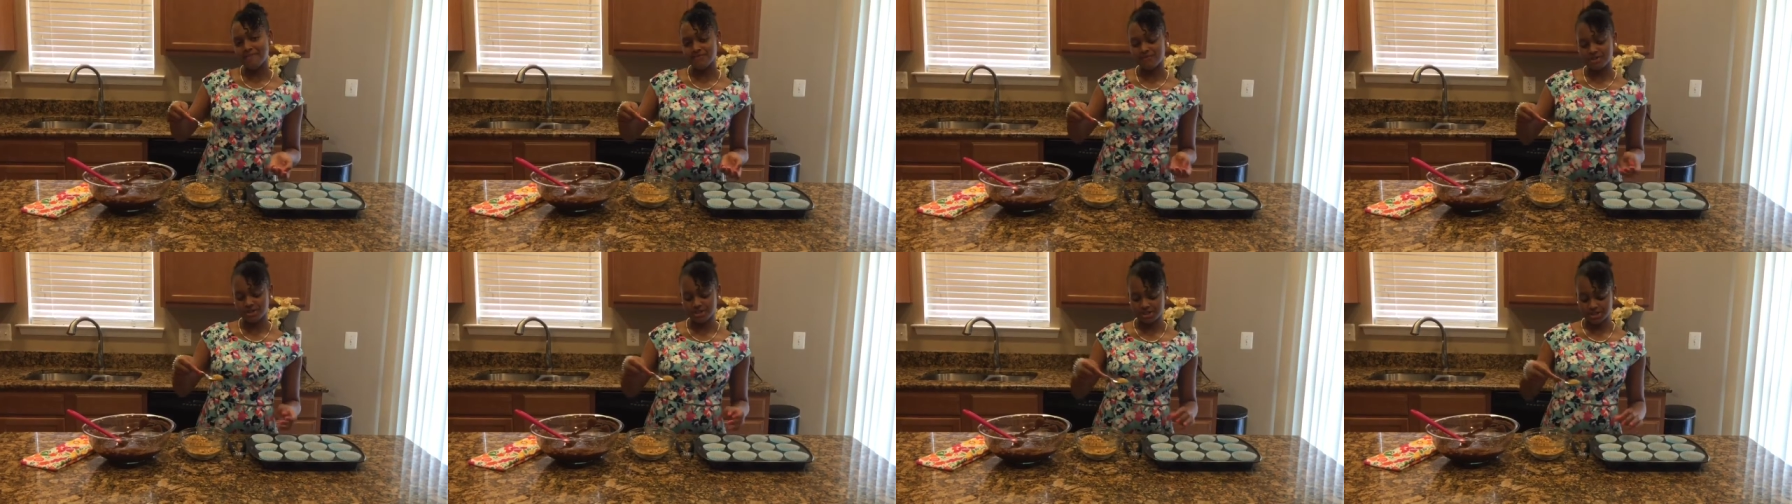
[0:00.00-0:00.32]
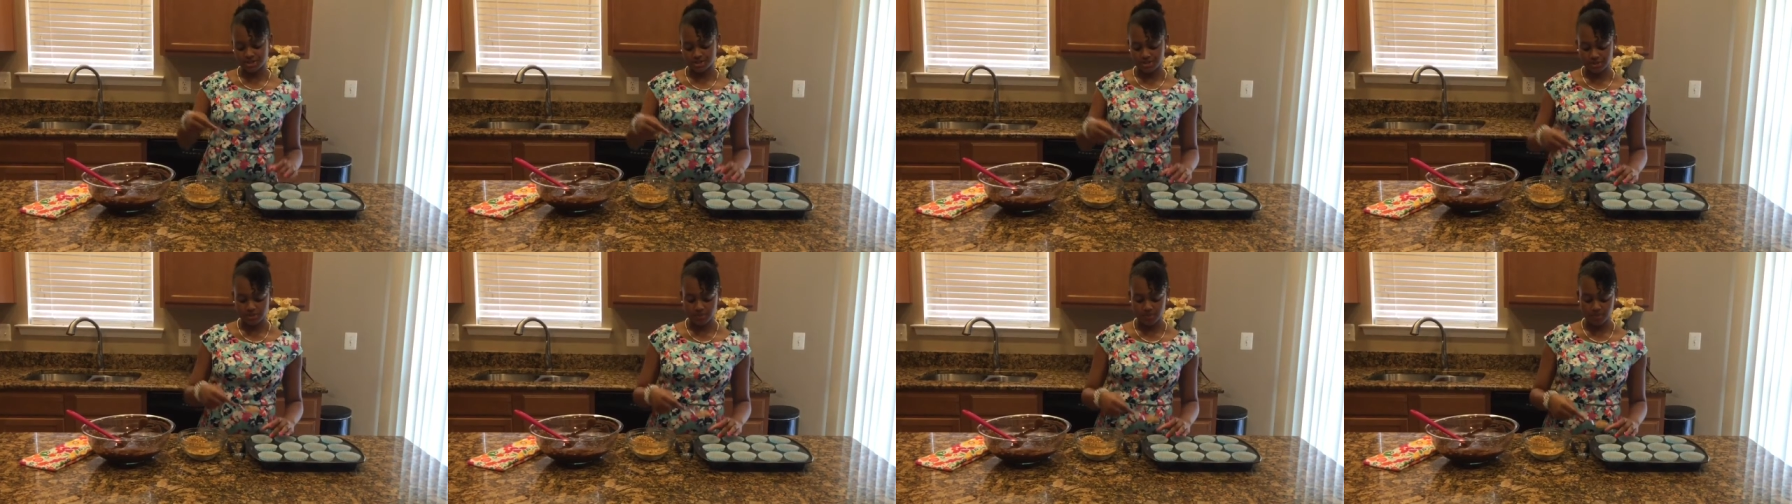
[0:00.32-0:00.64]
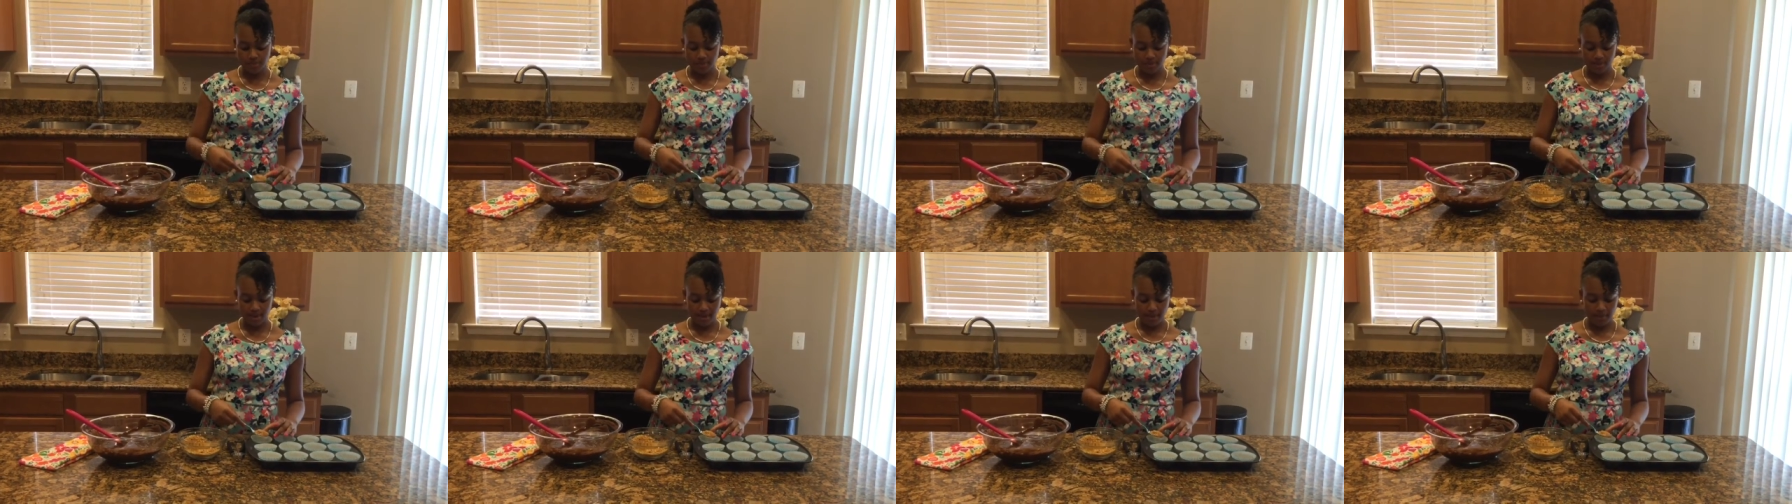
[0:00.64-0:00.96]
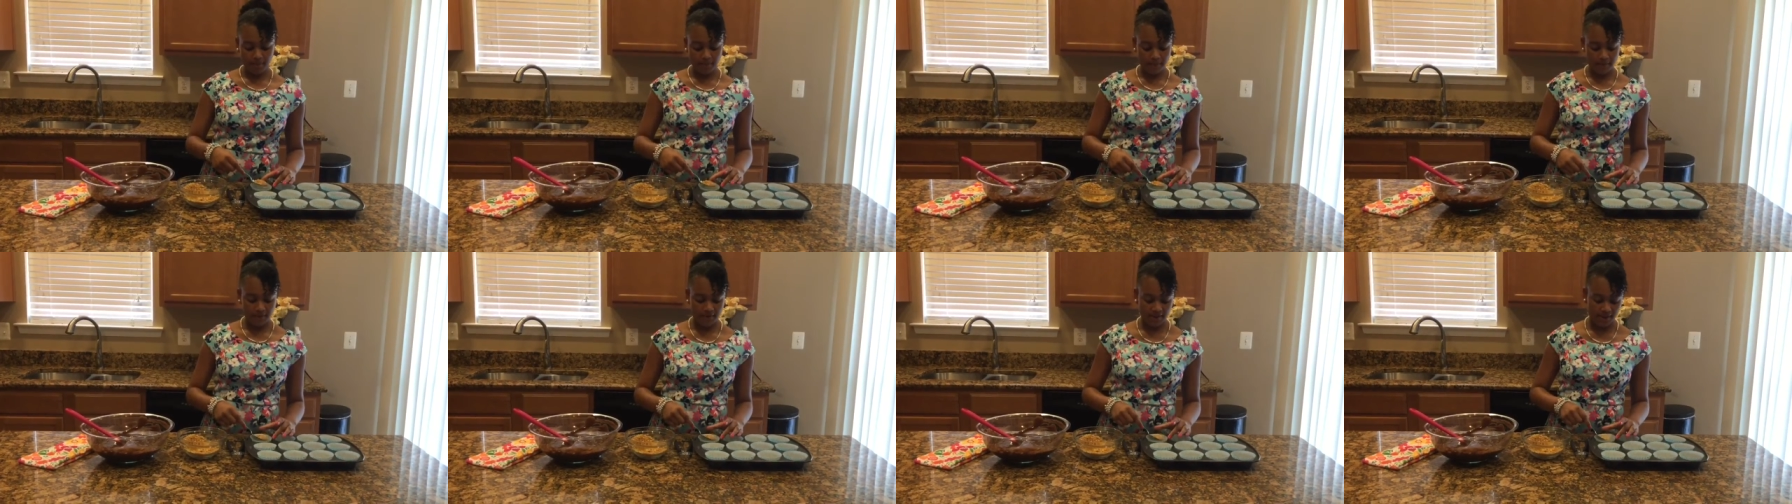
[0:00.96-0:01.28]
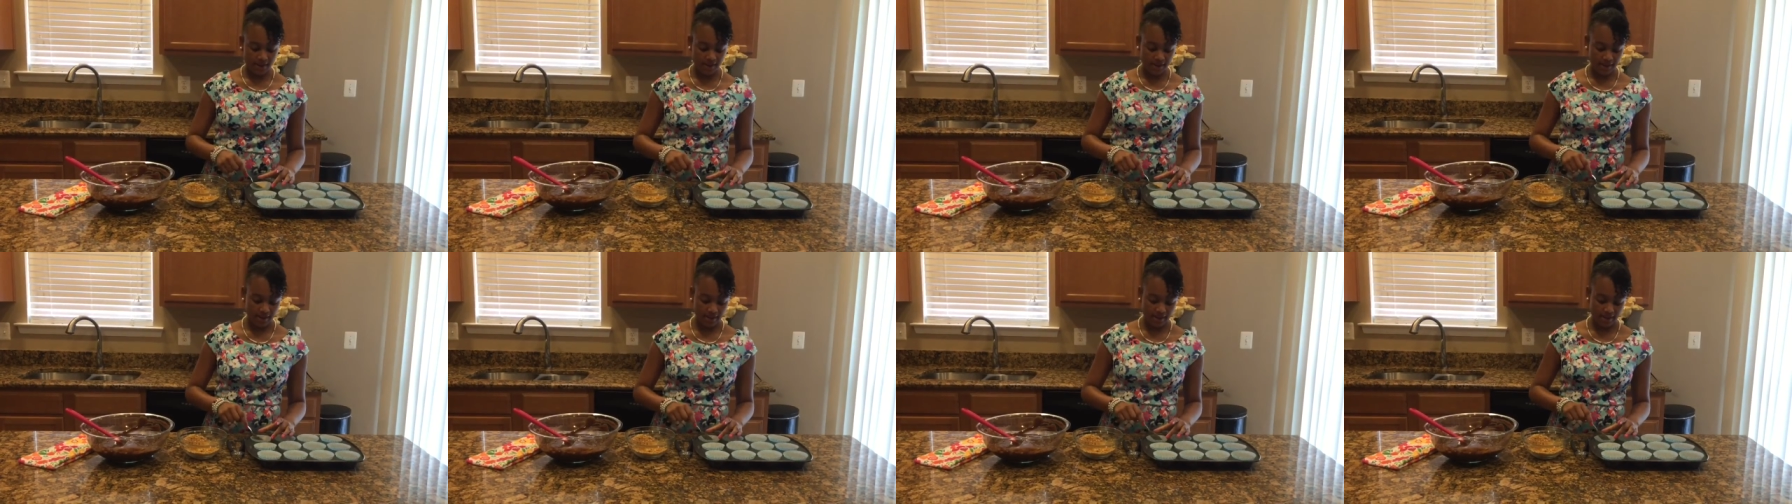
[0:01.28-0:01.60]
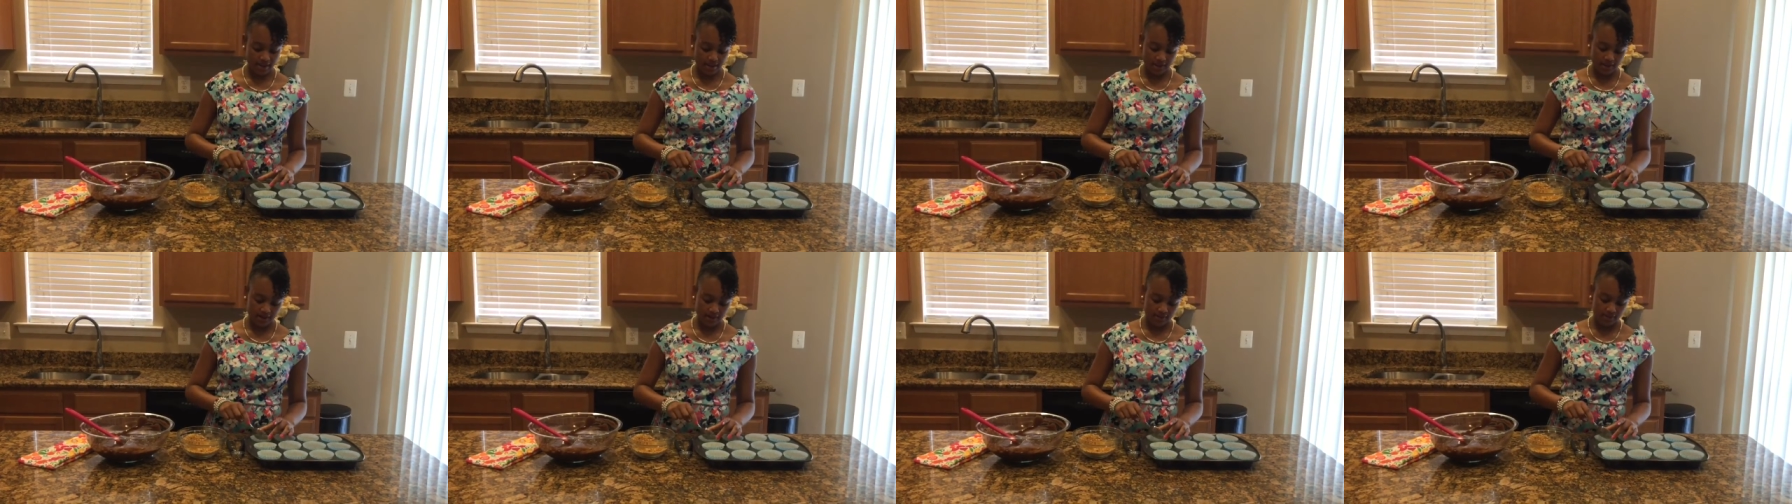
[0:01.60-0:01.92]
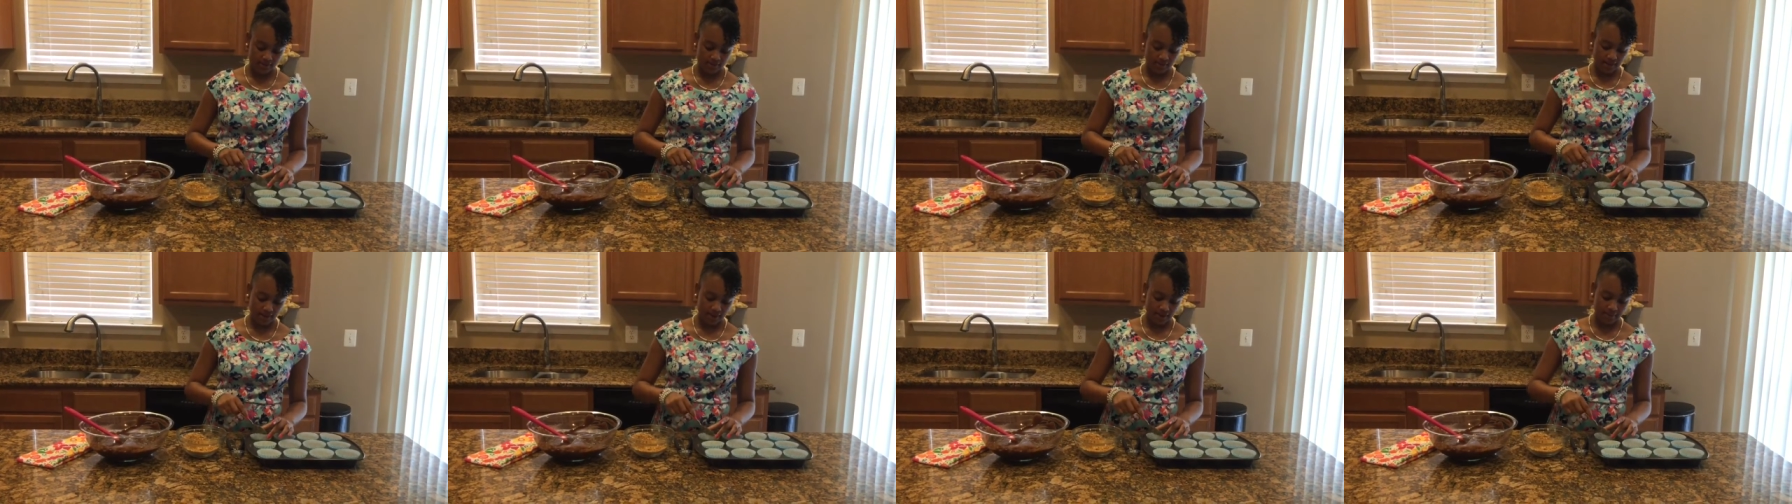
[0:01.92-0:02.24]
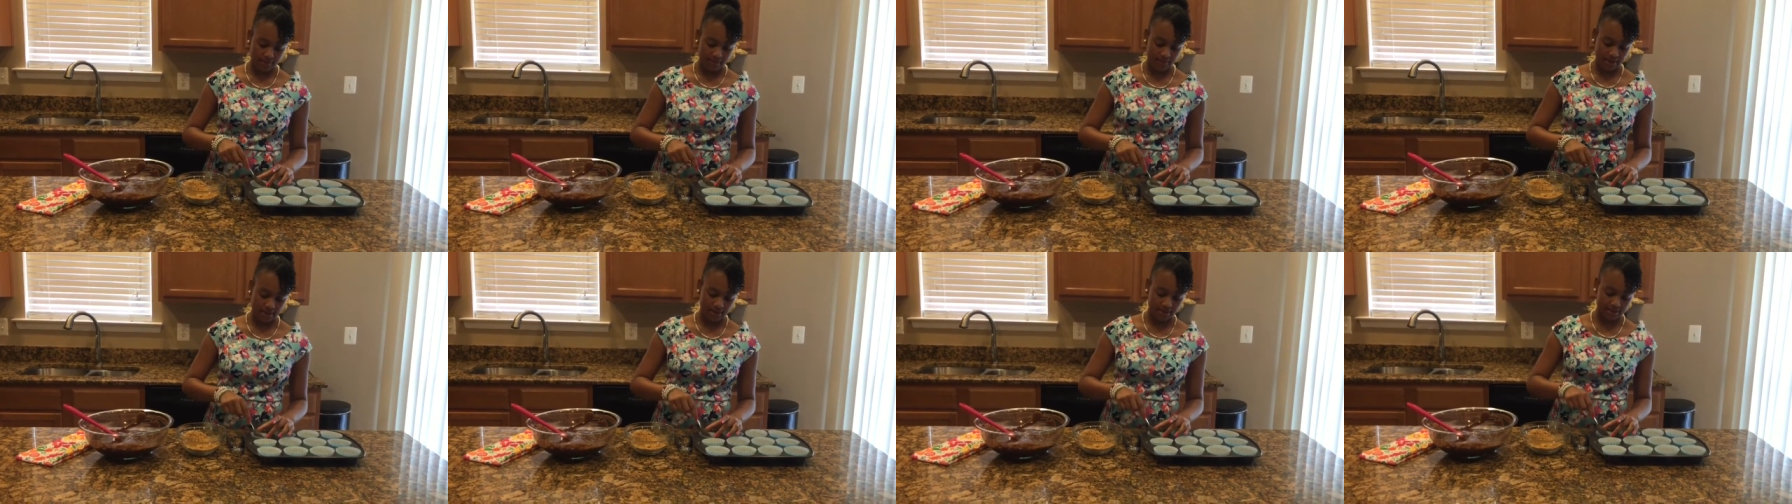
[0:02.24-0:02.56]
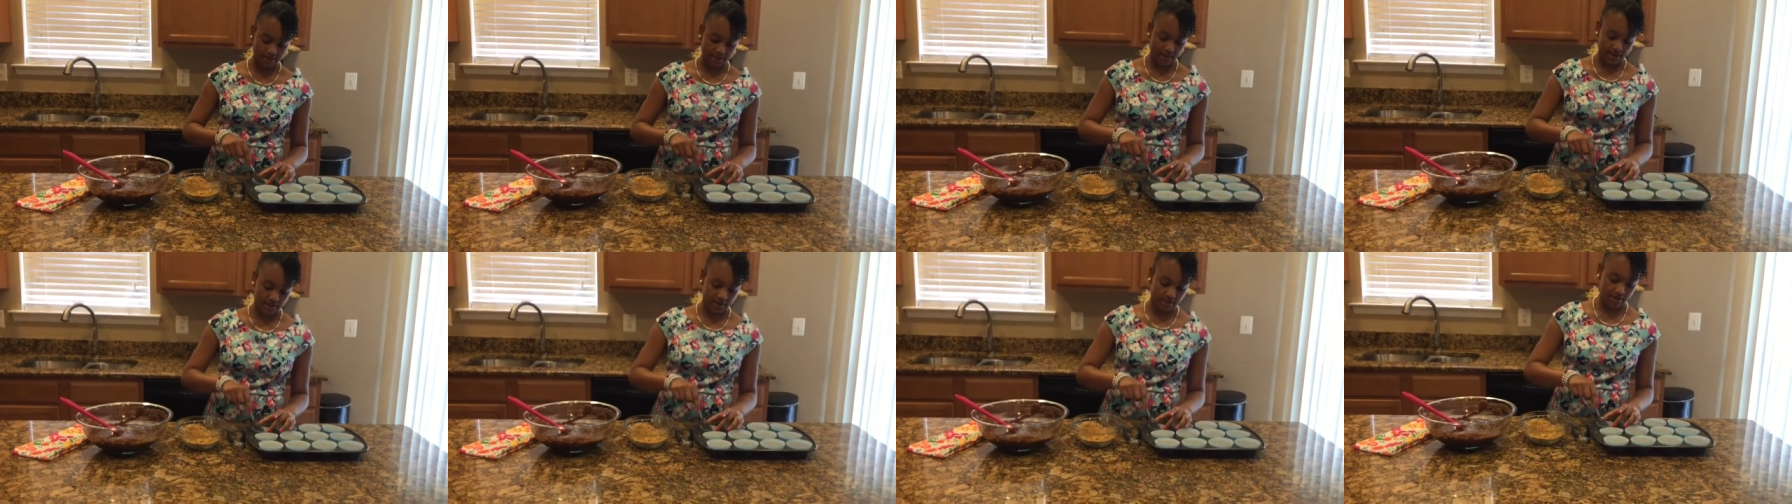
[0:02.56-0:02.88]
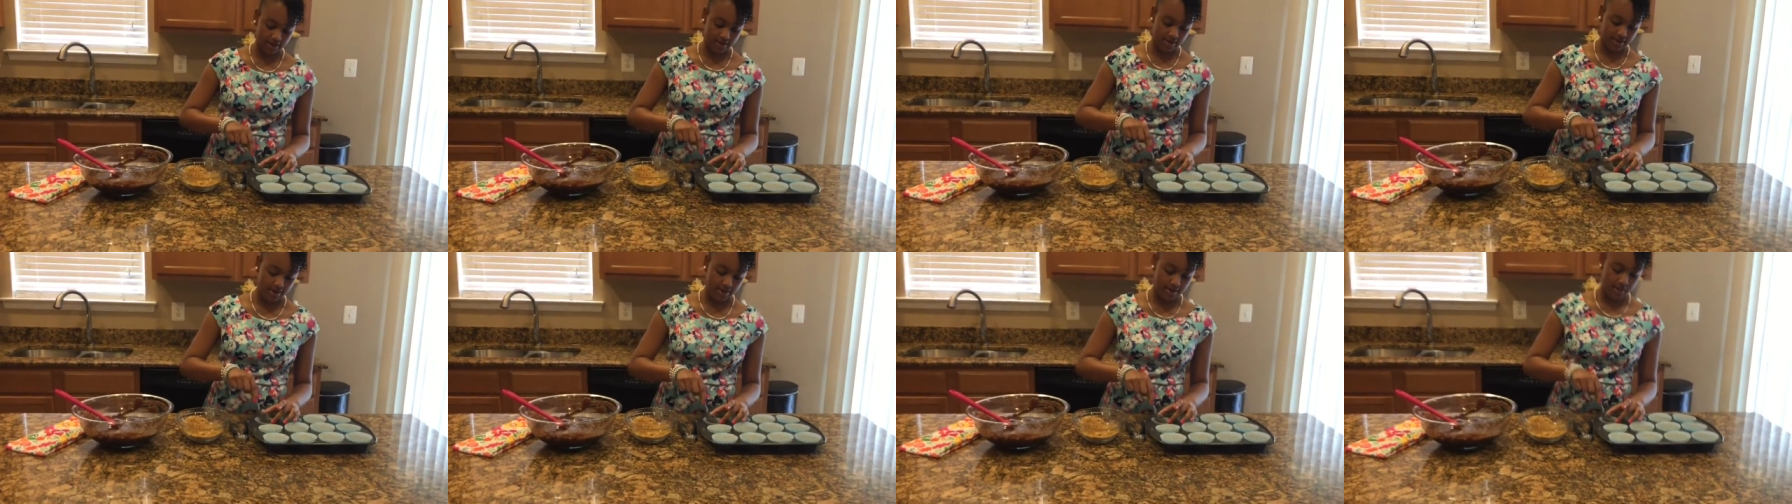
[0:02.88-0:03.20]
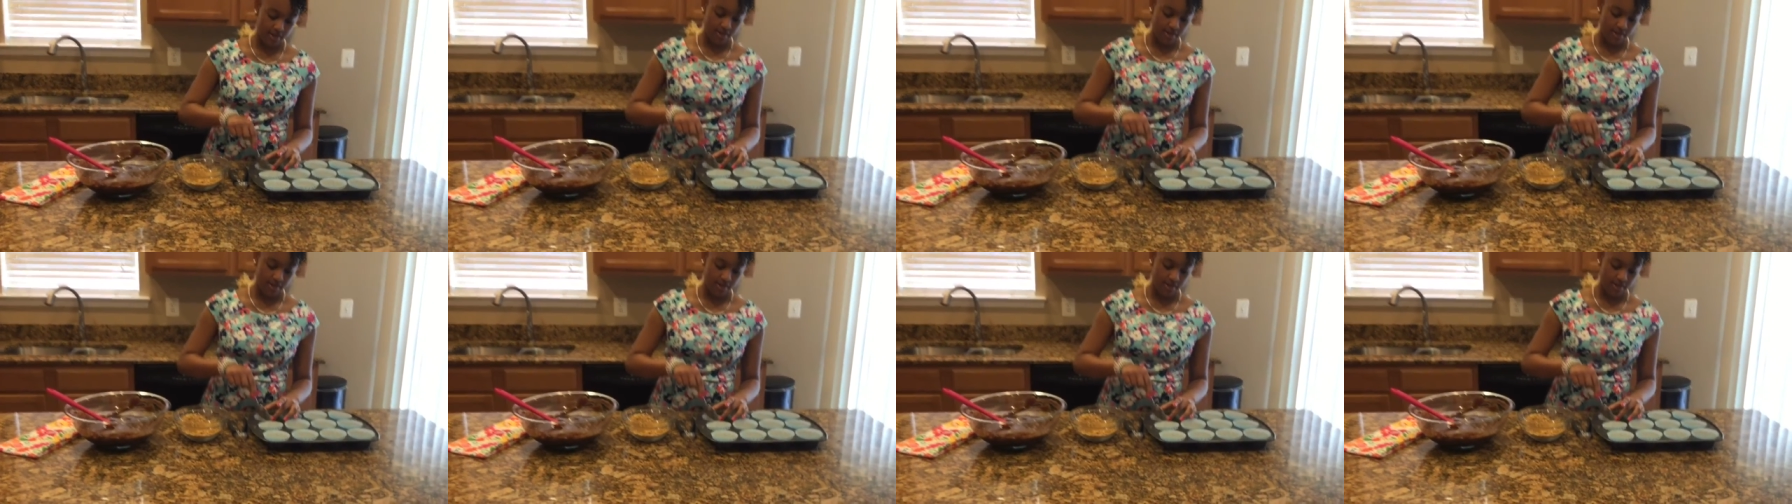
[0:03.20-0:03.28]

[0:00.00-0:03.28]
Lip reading: 1/2 scoop and put it in the cupcake liner